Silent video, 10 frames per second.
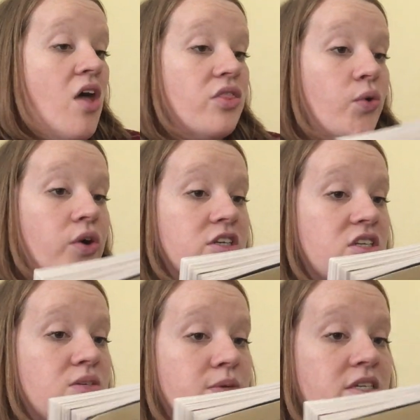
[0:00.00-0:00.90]
The
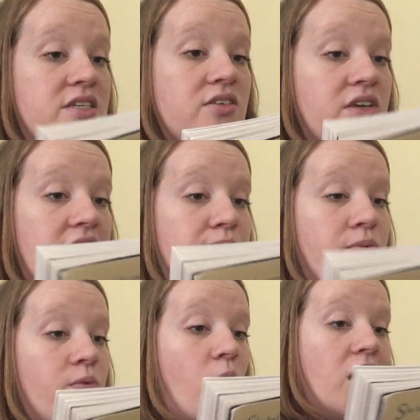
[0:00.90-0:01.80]
horses were still
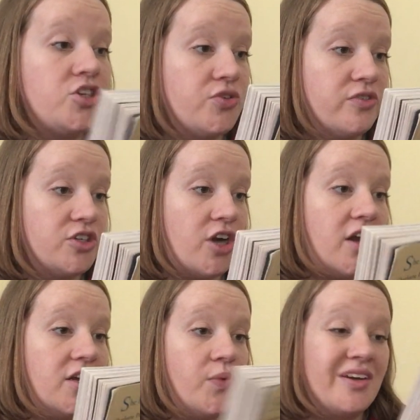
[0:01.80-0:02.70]
keeping watch over
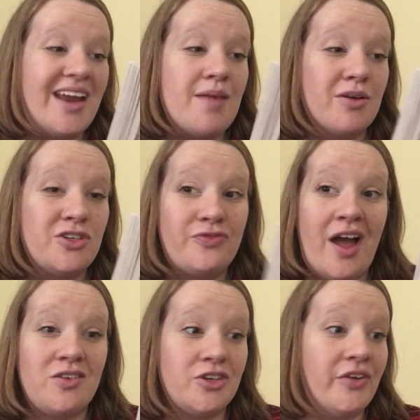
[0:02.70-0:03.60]
Charlotte when neighbors
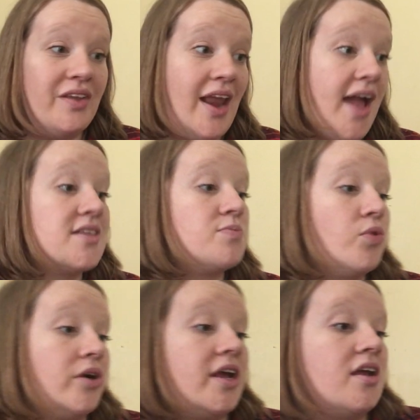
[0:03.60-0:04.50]
found her the next
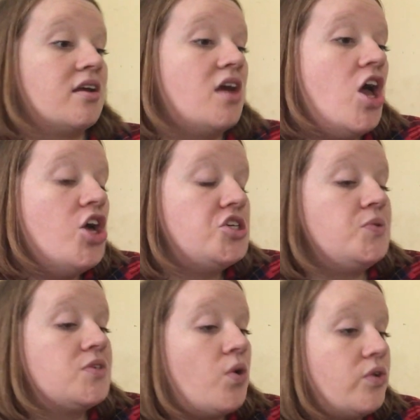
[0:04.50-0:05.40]
morning. She
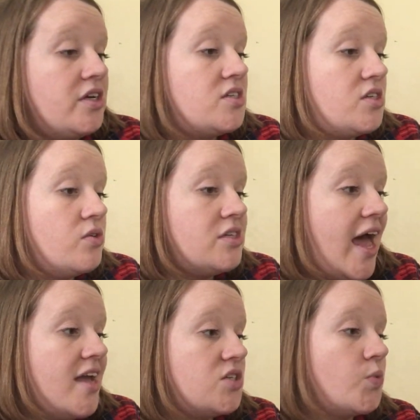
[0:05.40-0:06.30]
was holding so
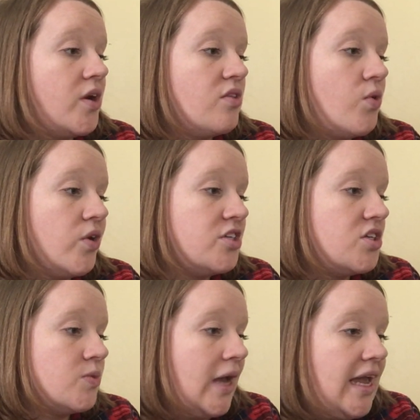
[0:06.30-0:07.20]
tight to one of the
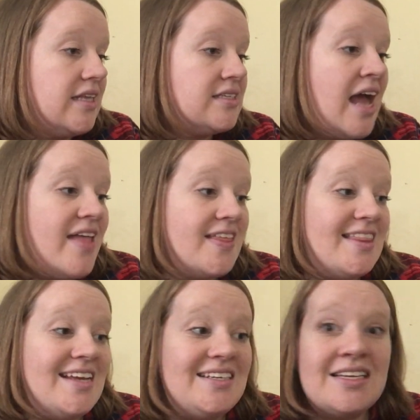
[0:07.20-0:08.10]
horses' reins that
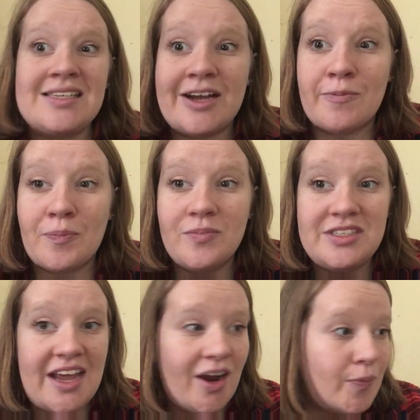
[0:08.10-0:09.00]
they didn't
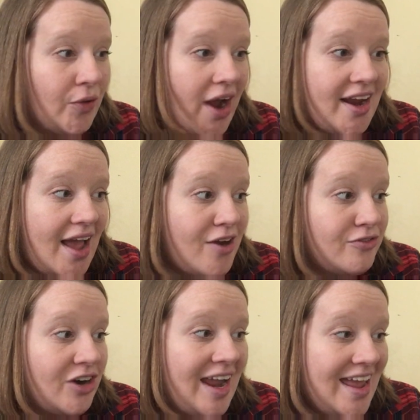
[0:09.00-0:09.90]
dare pry it out of
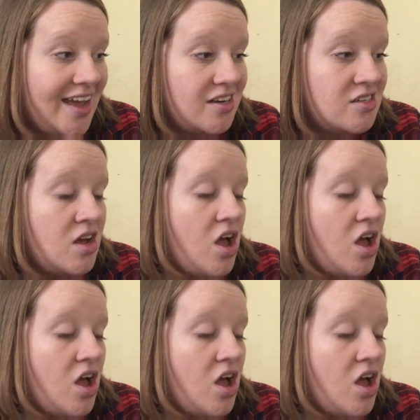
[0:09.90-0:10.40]
her hand.